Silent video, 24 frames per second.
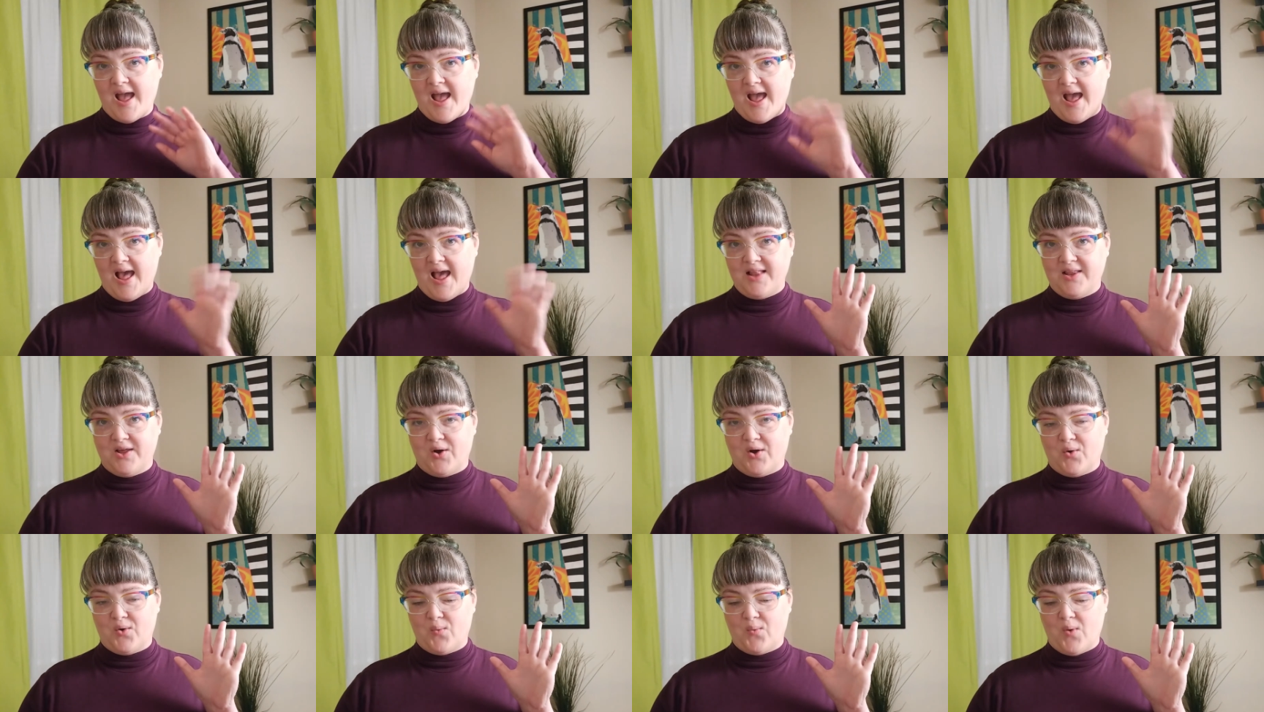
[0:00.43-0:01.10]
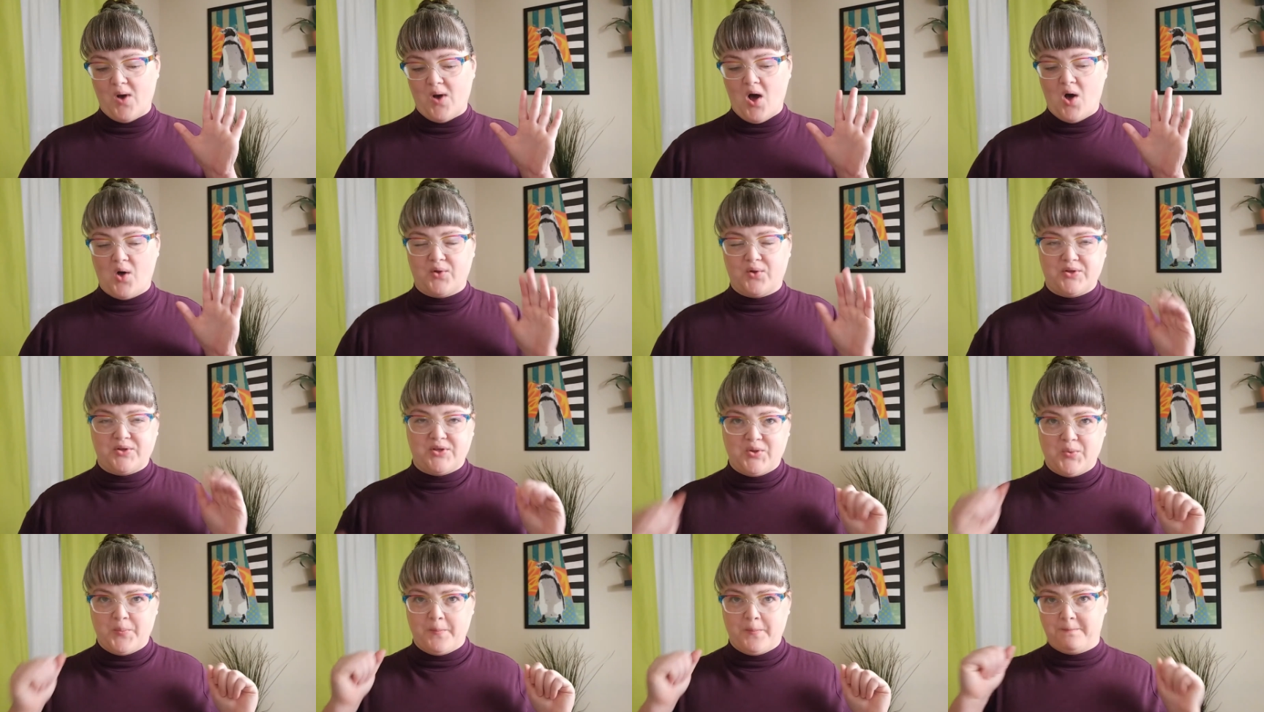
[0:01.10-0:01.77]
Hello, all
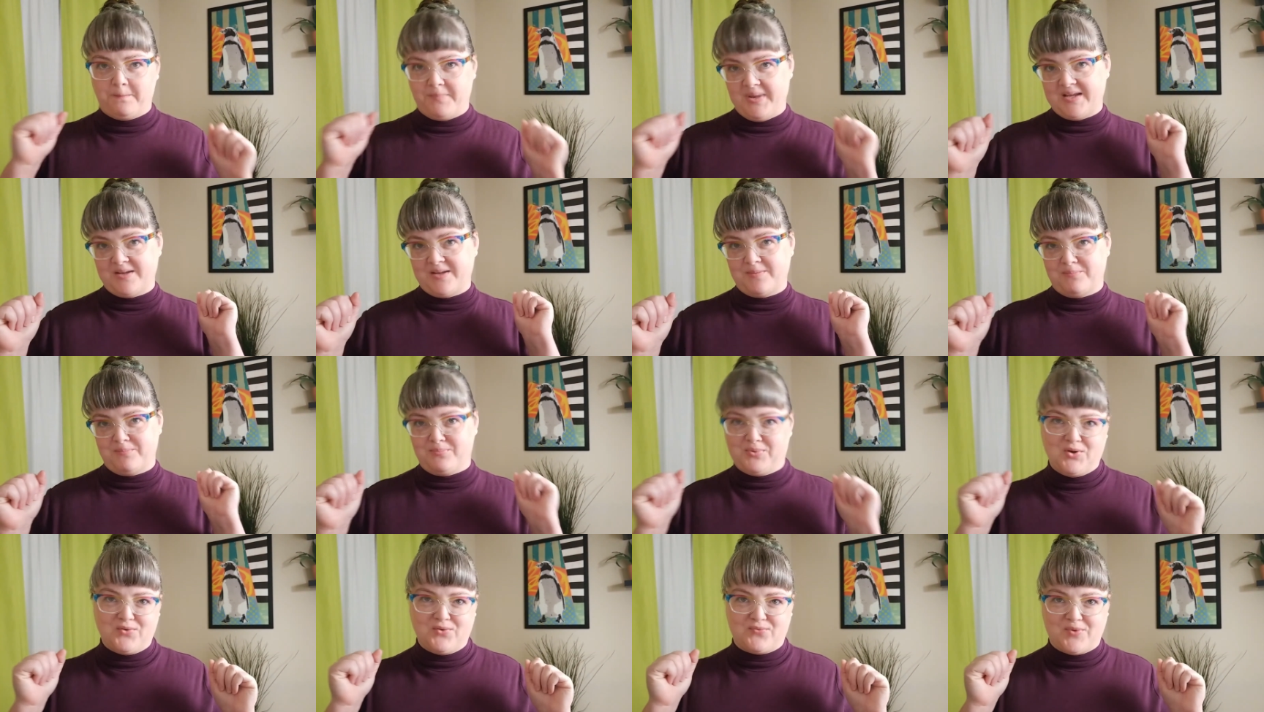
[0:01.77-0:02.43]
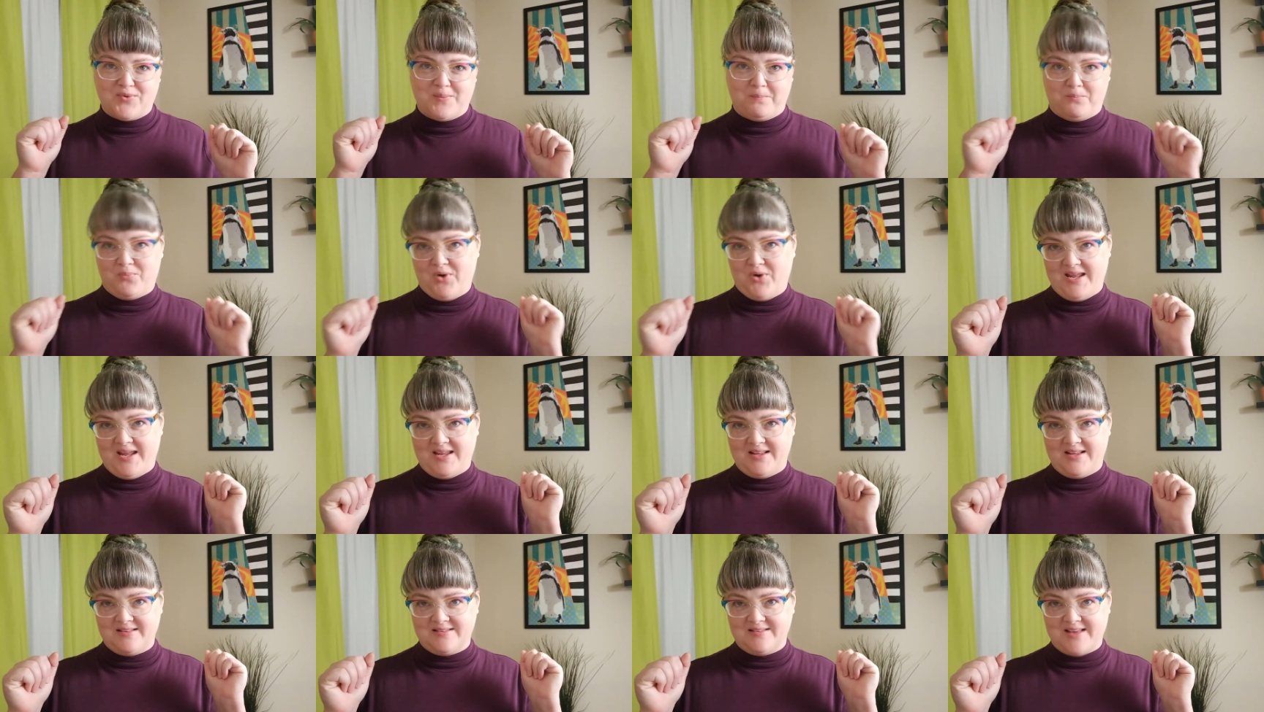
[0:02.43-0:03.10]
you big, beautiful
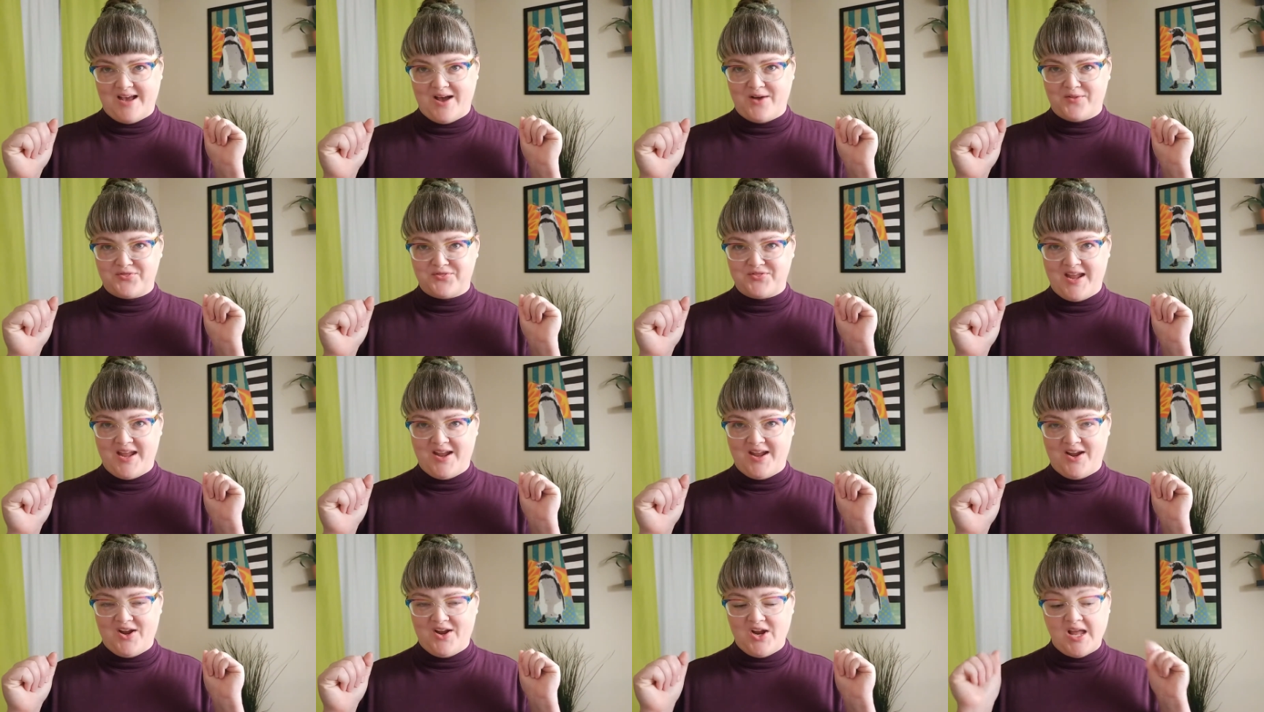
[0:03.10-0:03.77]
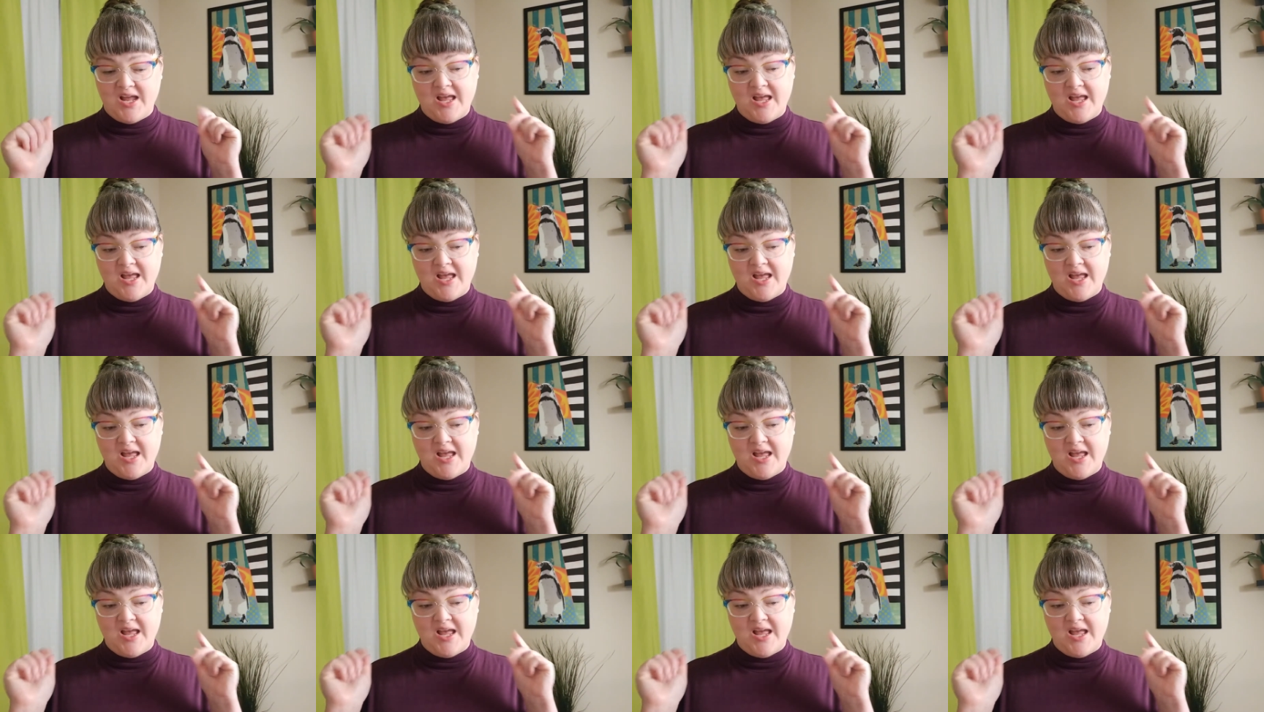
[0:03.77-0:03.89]
brains out there.